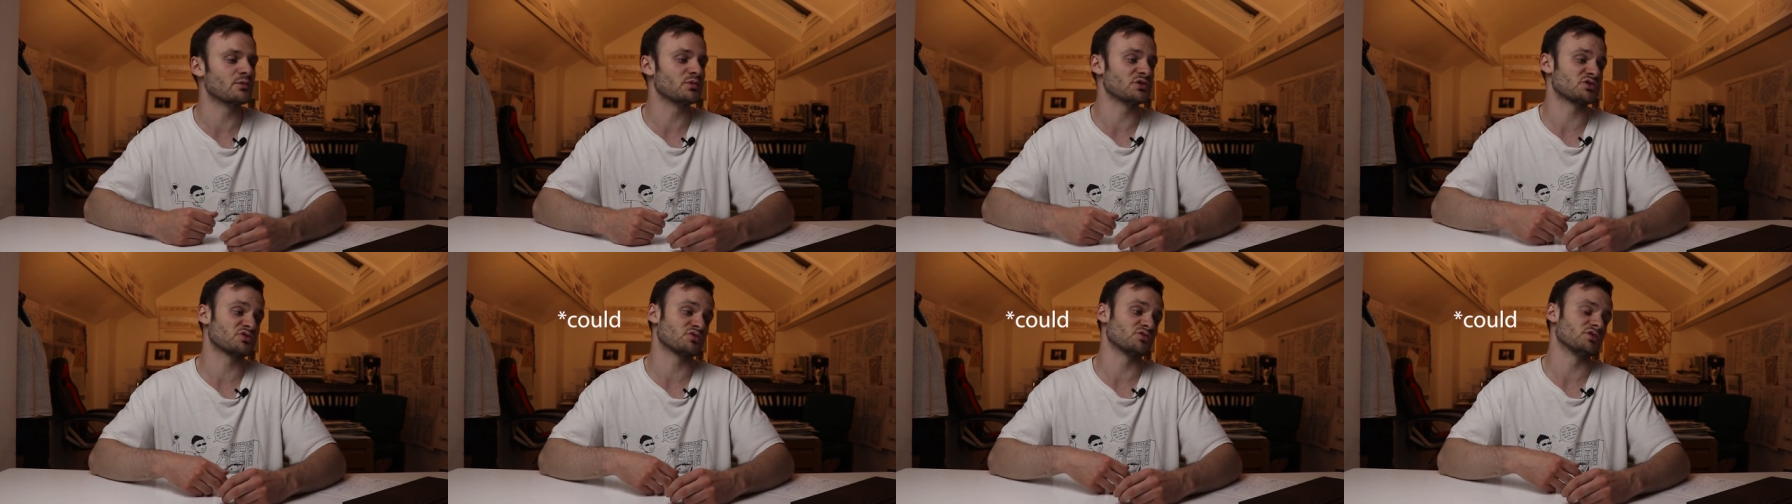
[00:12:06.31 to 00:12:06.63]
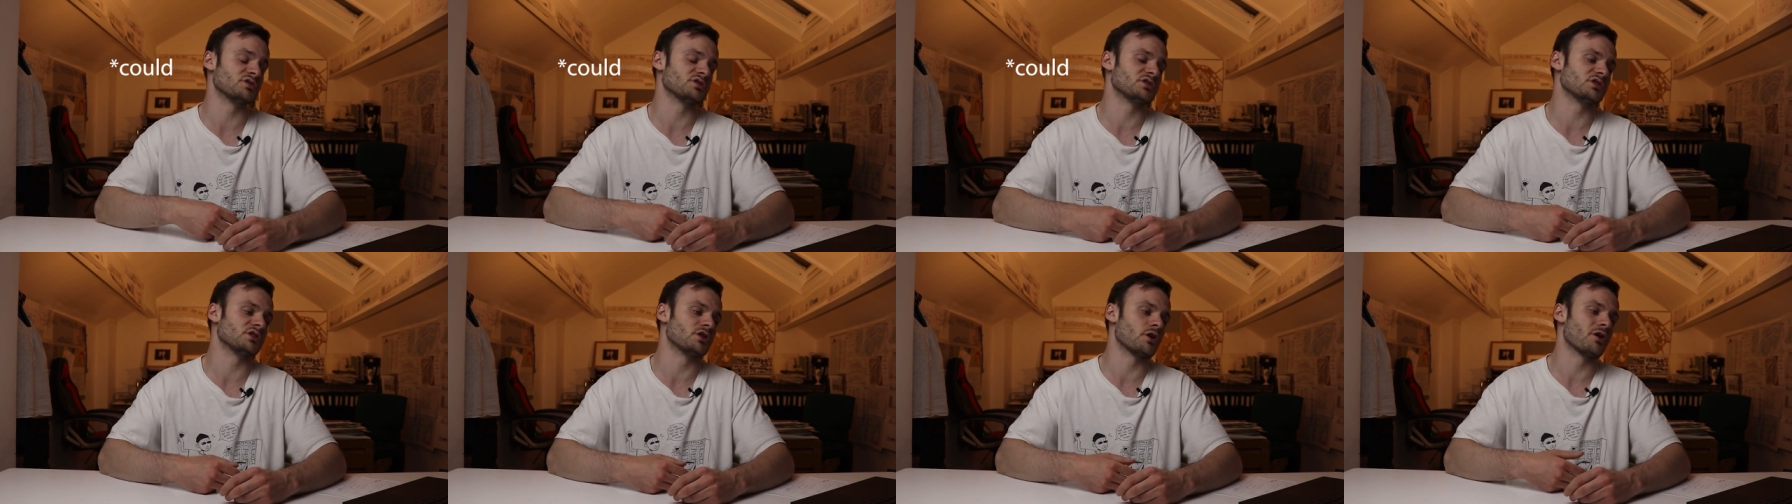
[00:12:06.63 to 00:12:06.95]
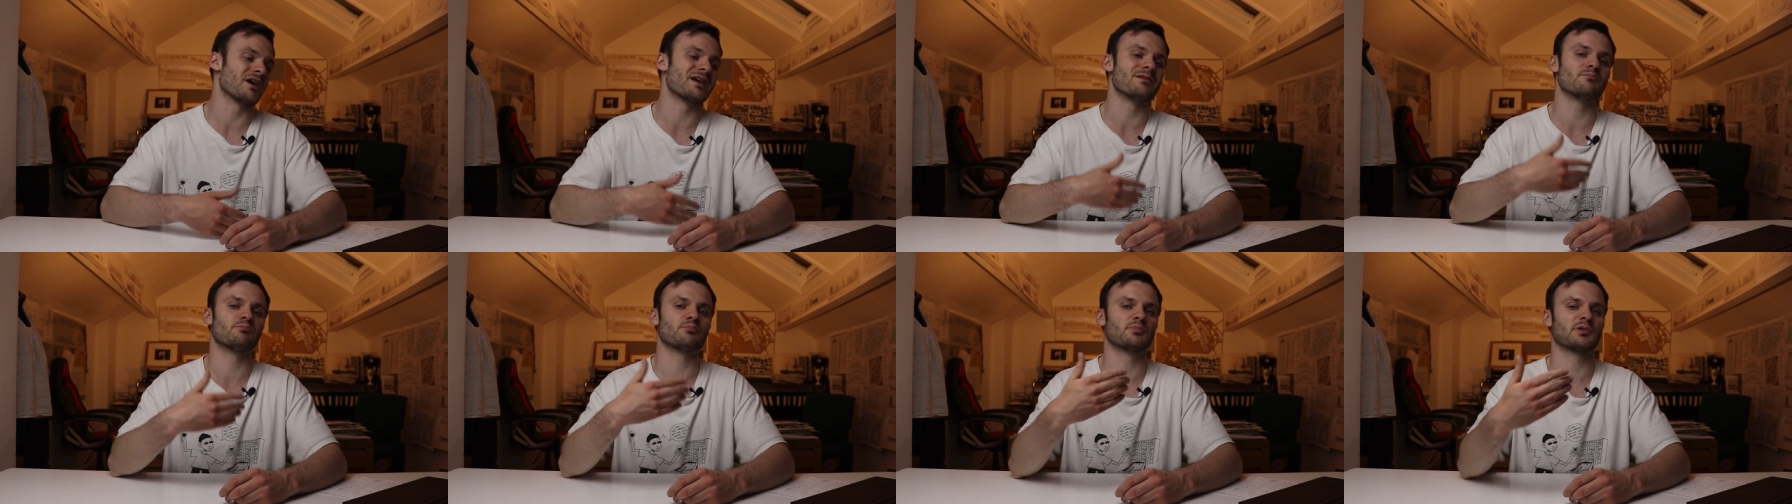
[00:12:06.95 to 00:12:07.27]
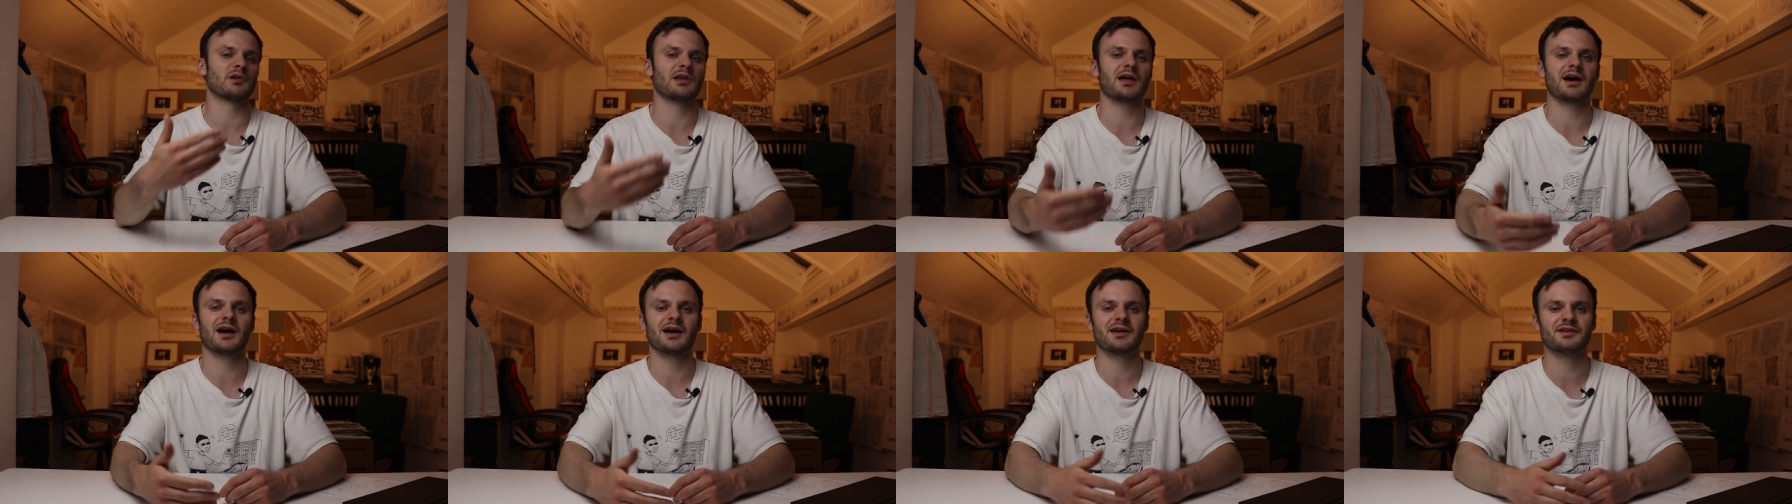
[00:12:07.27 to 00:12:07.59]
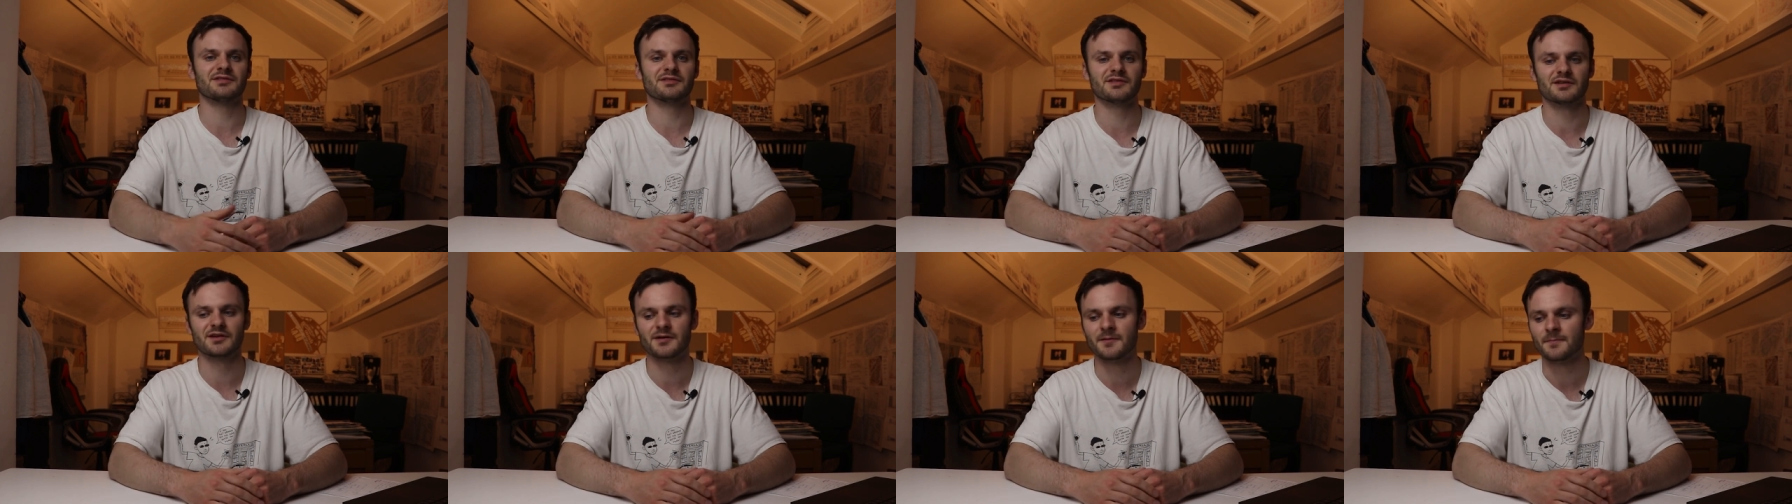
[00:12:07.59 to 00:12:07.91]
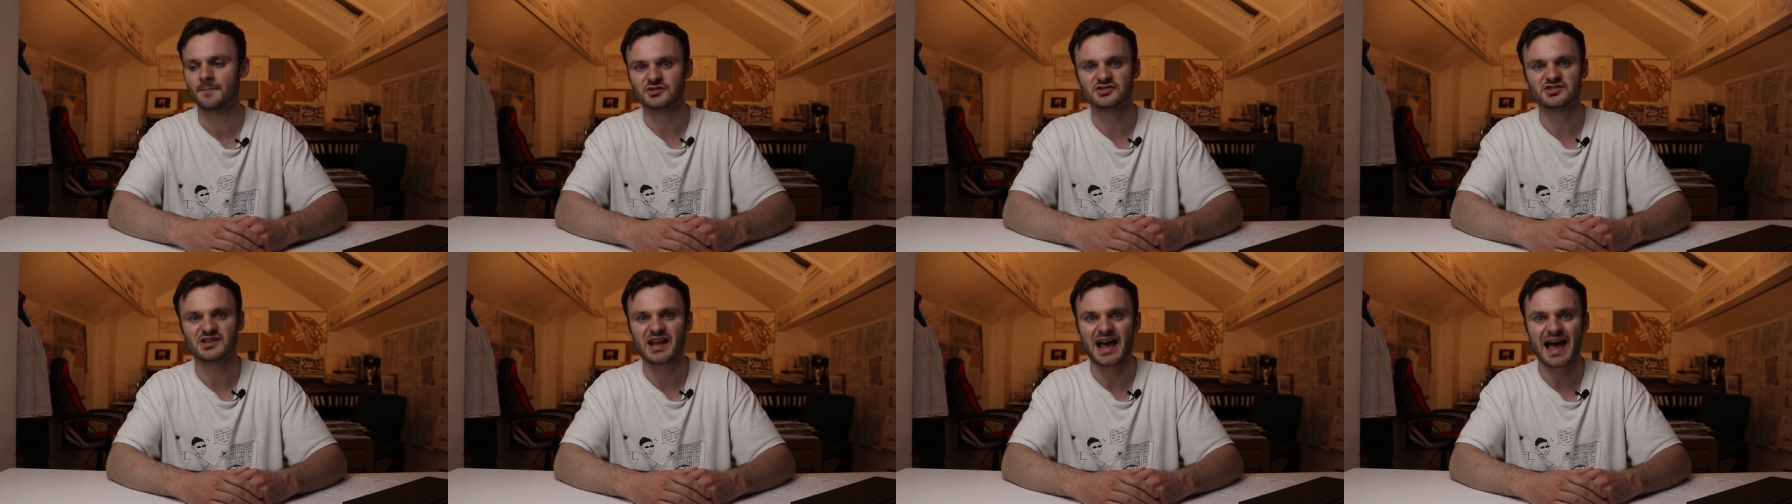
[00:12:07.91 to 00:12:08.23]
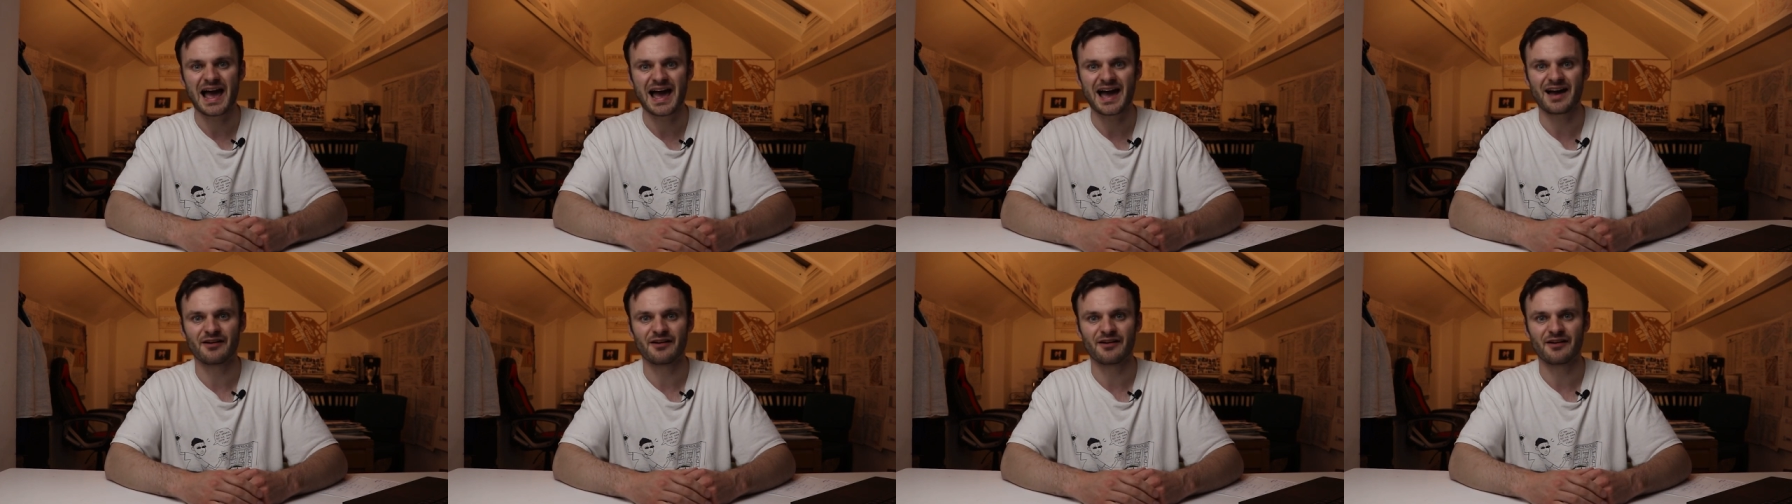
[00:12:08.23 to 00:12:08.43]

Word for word: which would you know imply that he doesn't